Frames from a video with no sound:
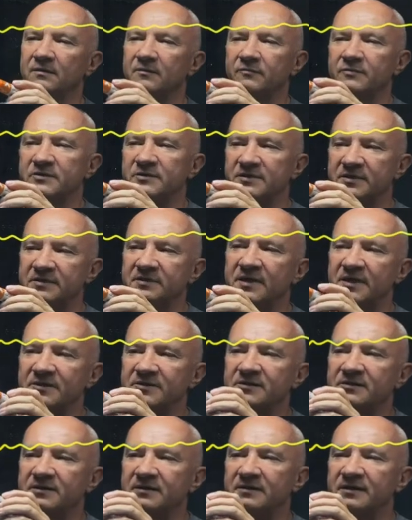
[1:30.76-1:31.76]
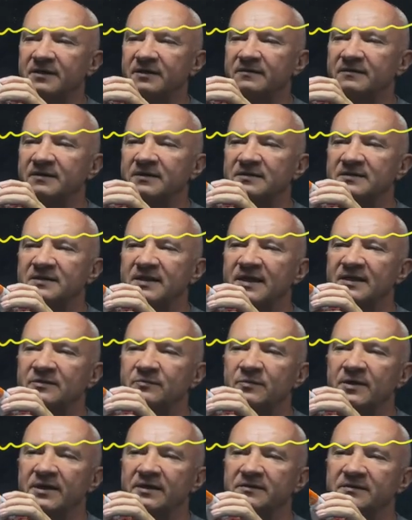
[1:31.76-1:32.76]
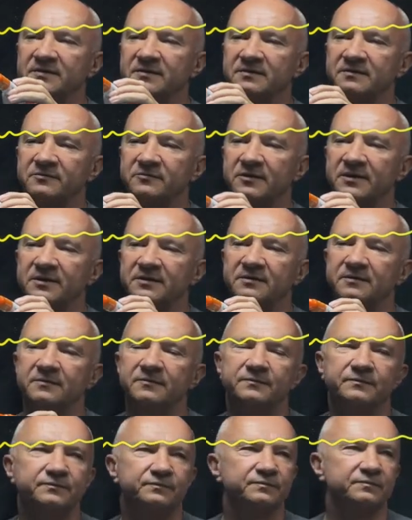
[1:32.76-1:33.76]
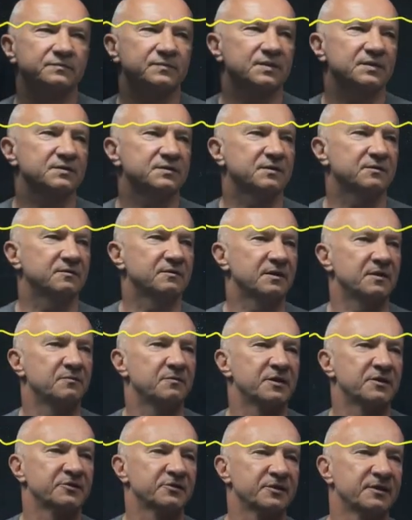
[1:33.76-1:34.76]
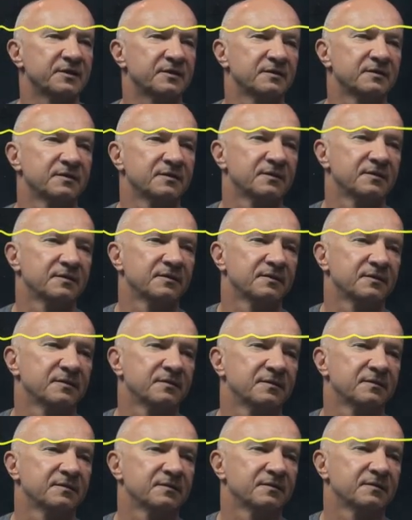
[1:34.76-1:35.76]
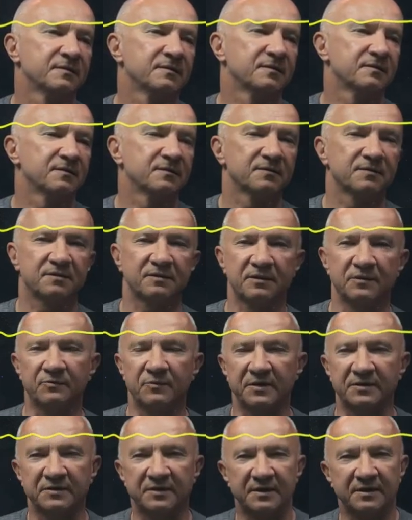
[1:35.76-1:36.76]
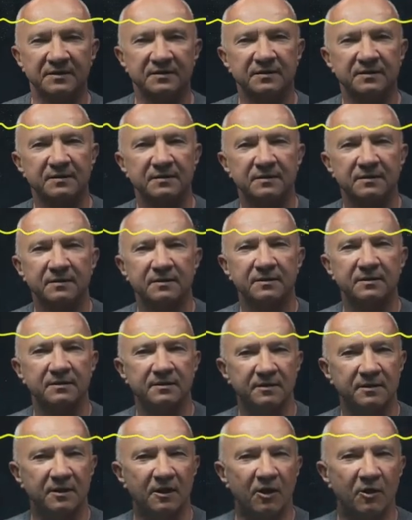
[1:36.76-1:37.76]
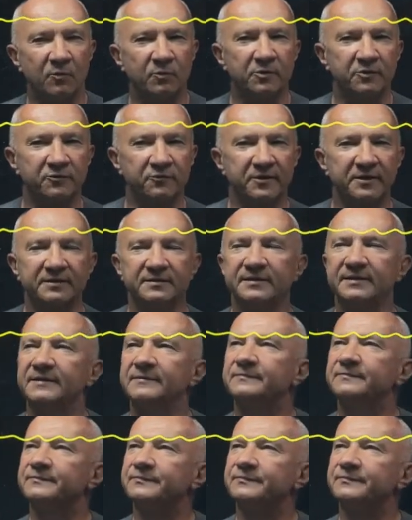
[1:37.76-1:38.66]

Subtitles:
is essentially the Z basis, right? So they measure sigma Z operator.